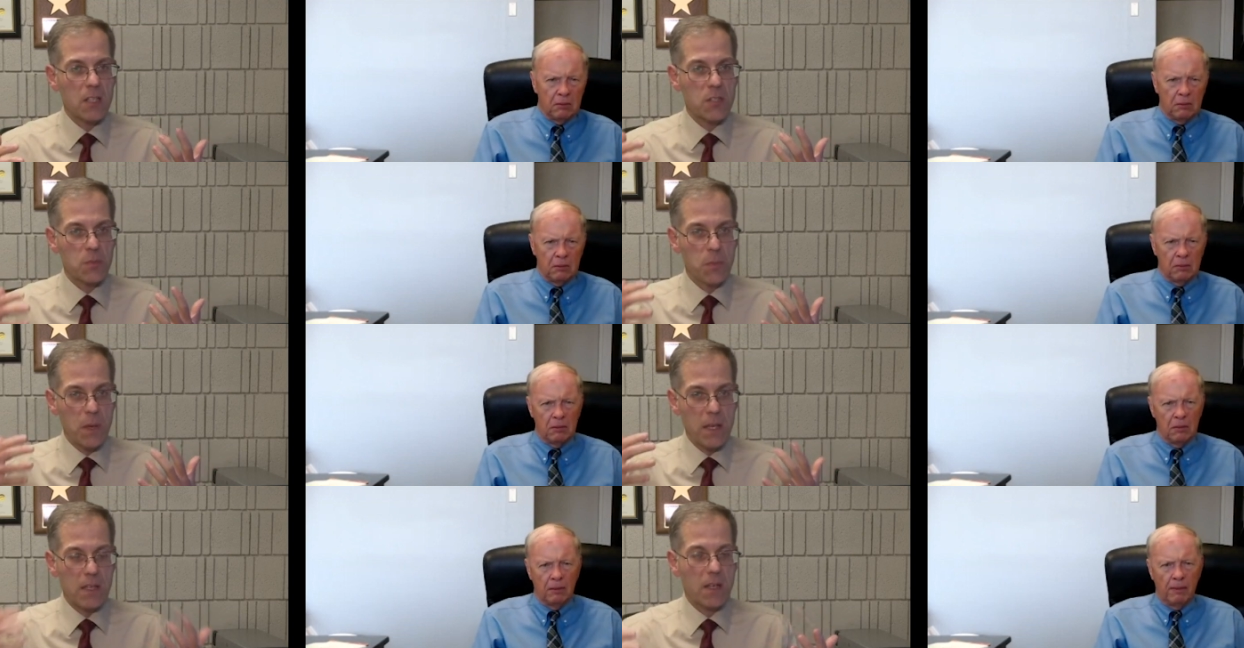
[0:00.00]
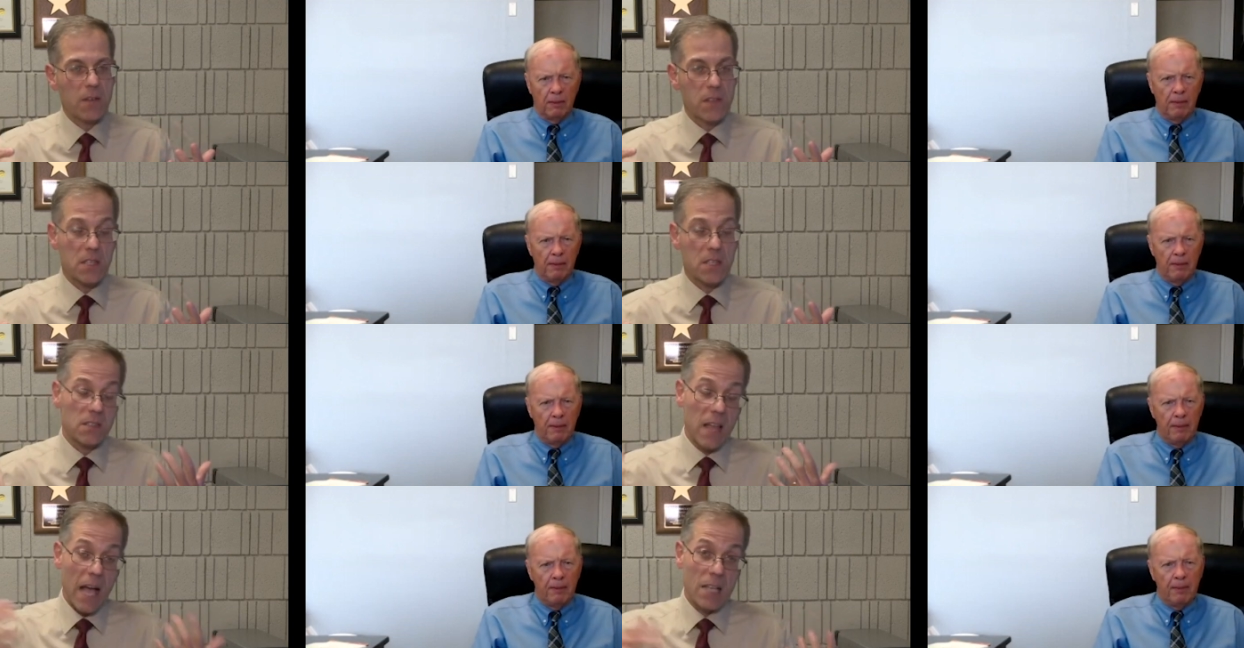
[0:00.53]
Speaker 1: speak of
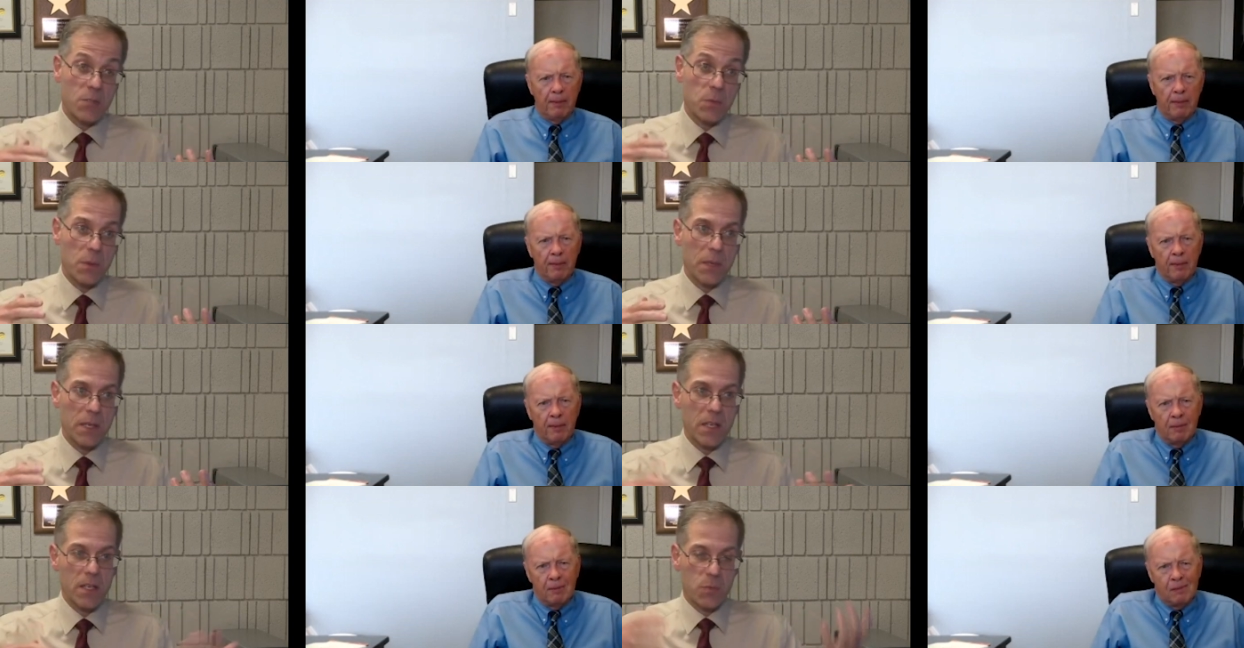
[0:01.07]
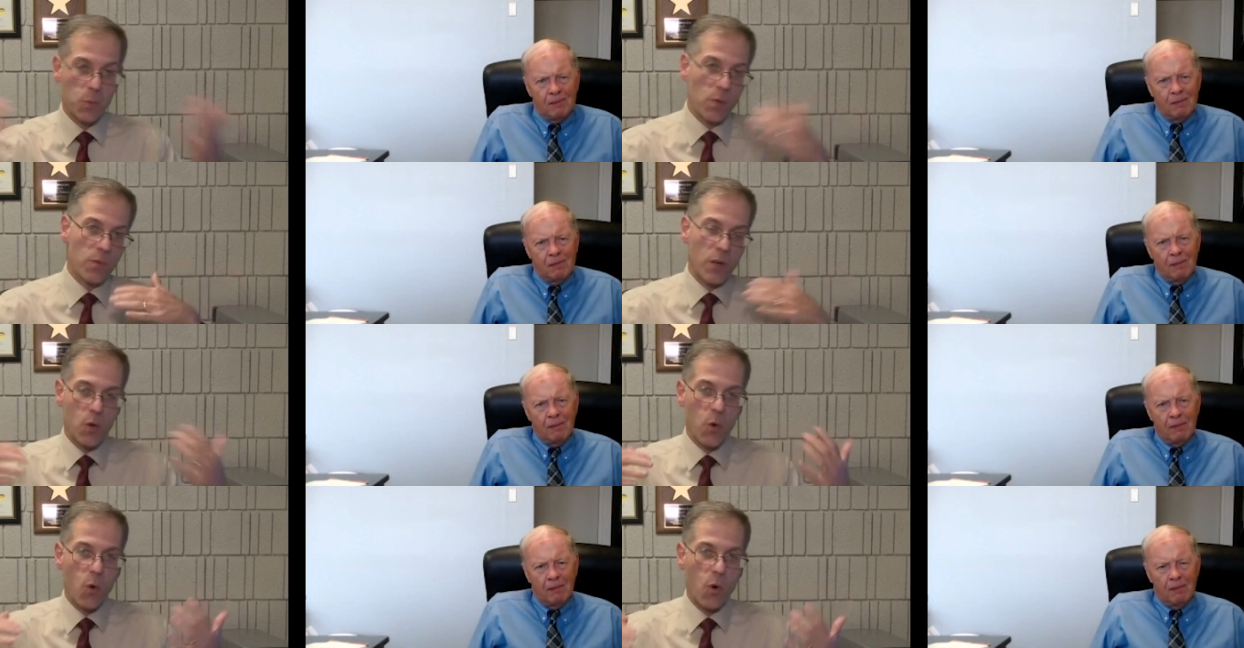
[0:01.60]
this last week because we
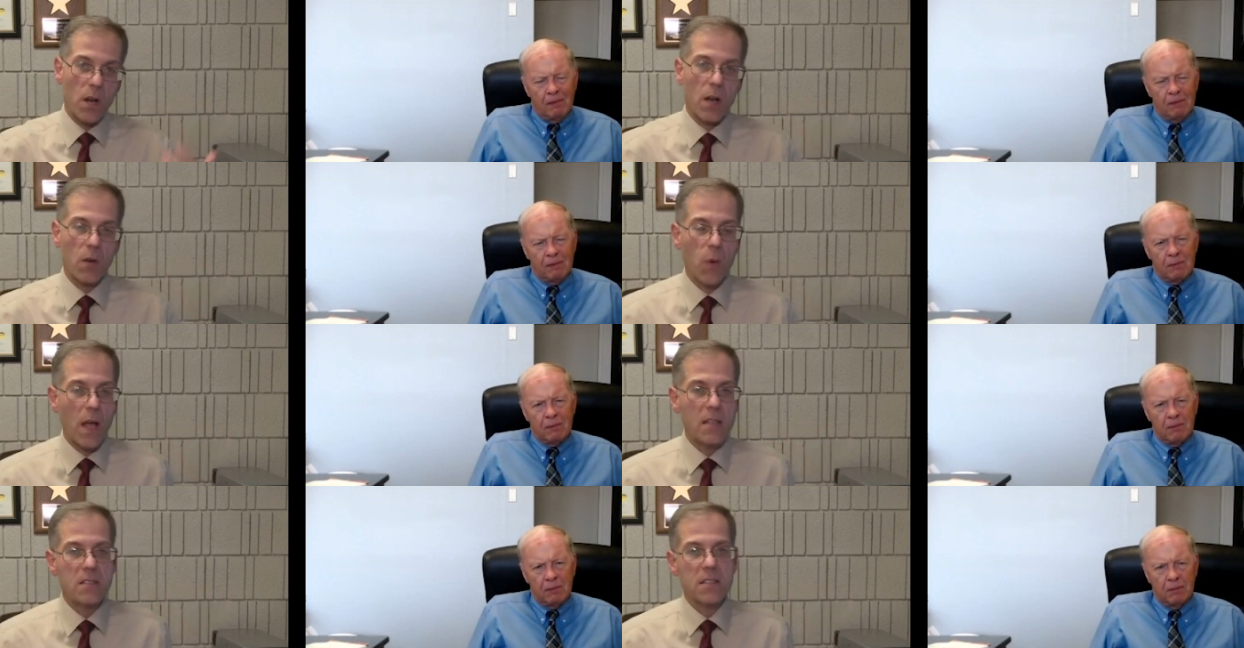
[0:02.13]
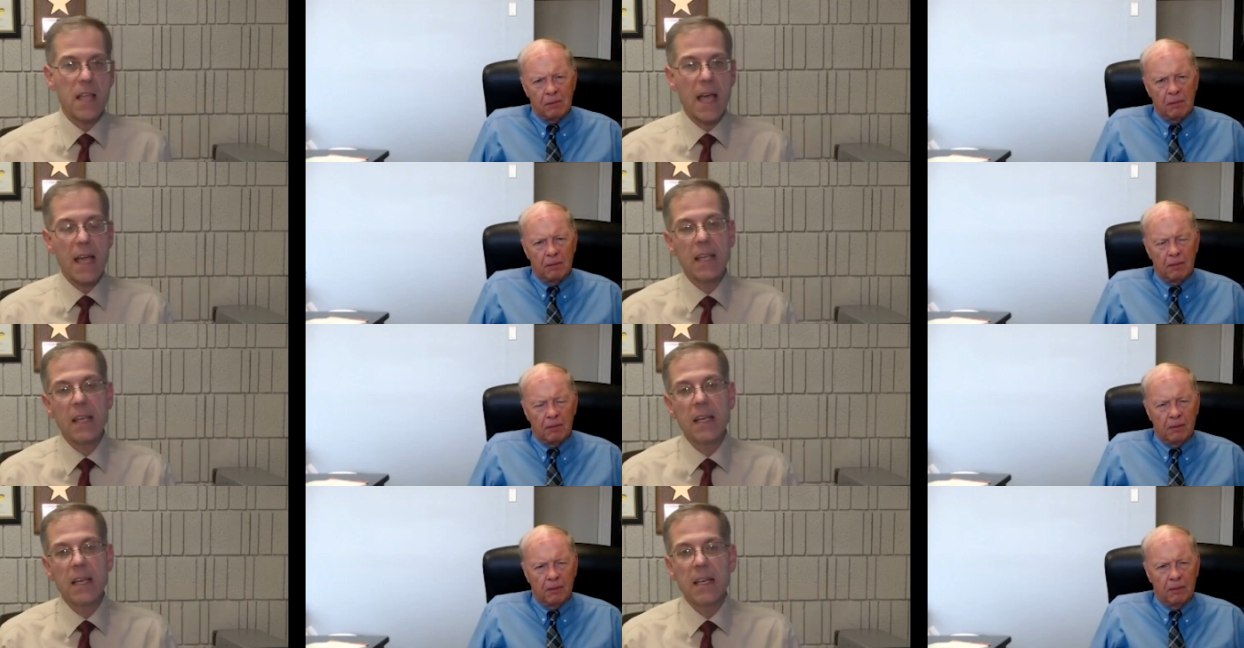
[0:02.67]
record on
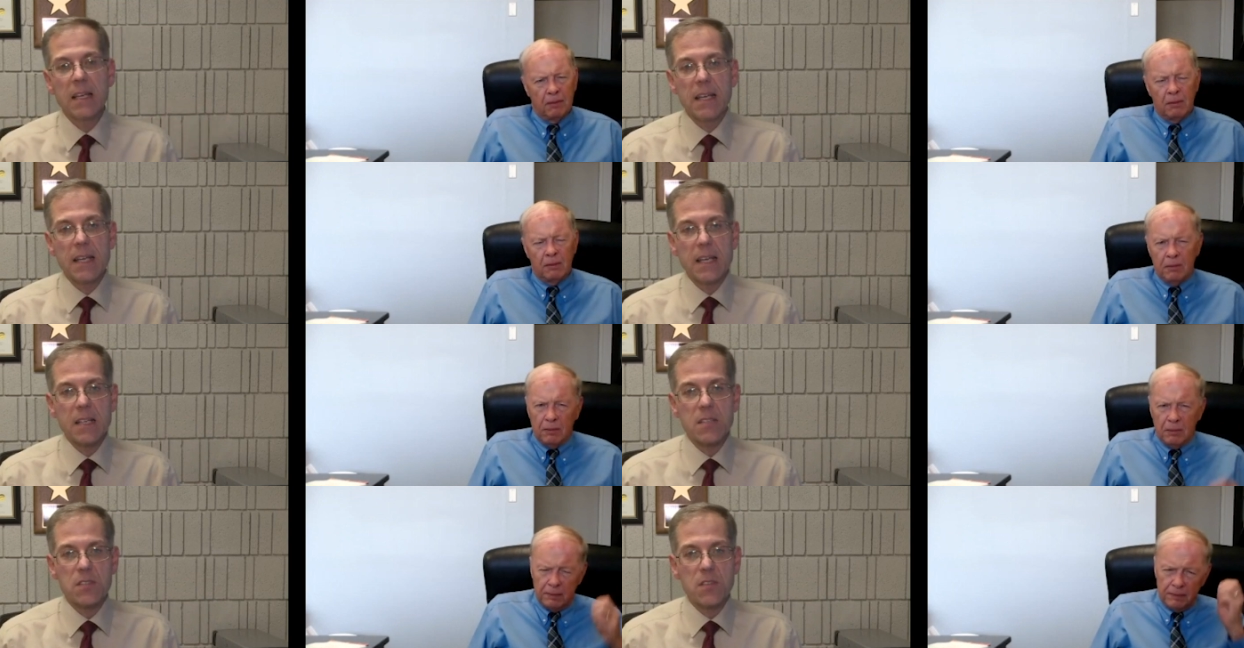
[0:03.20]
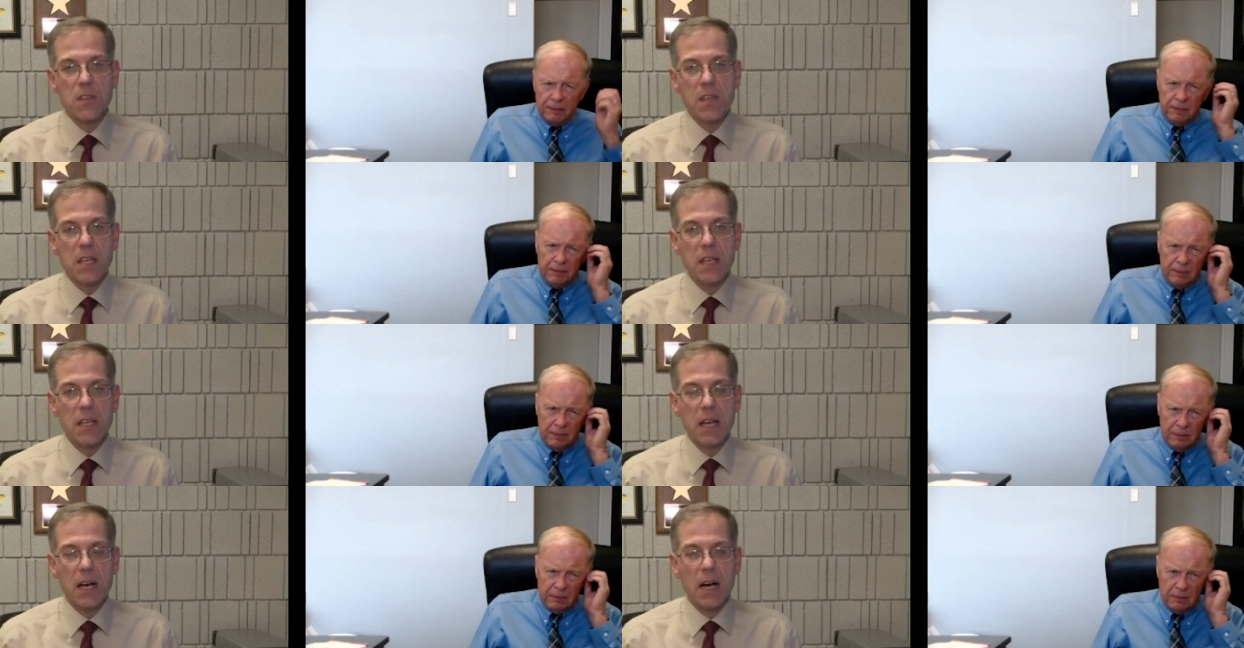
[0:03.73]
Wednesday. It's
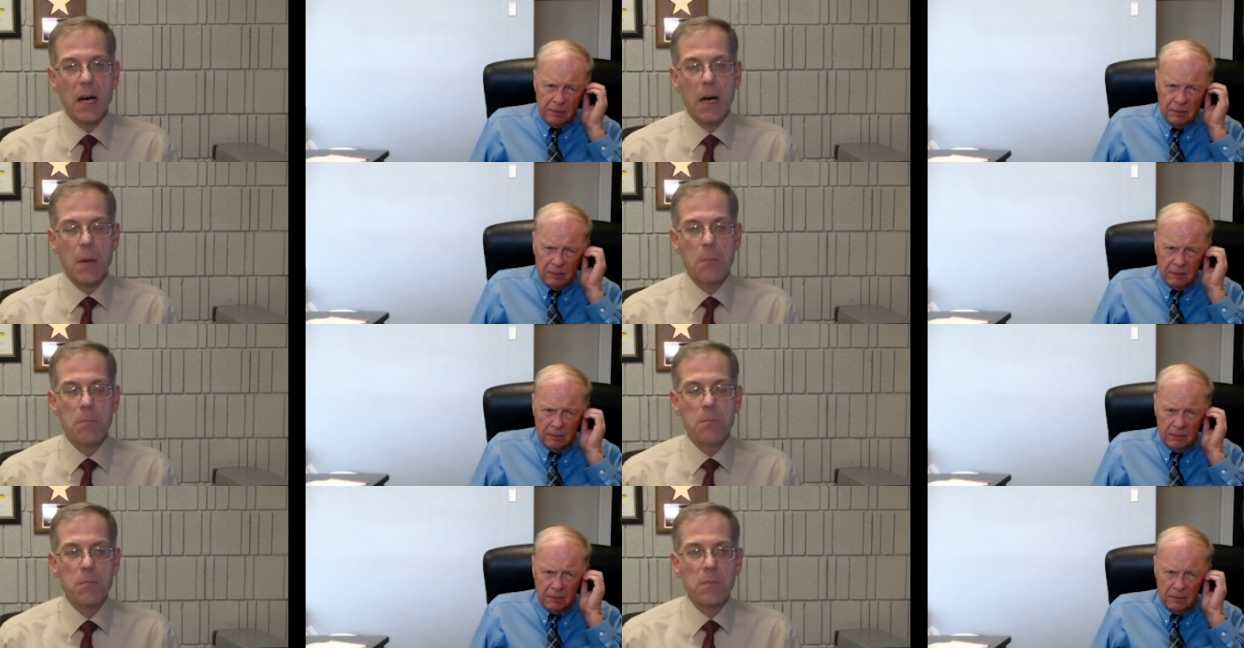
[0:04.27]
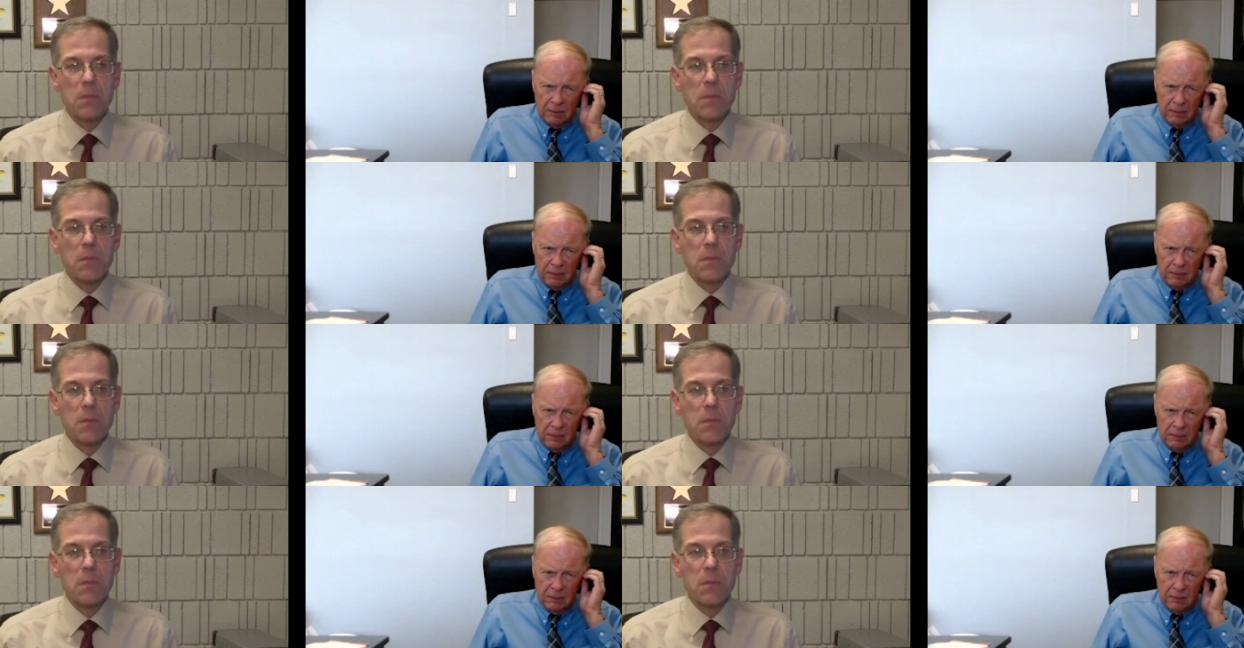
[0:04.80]
the um,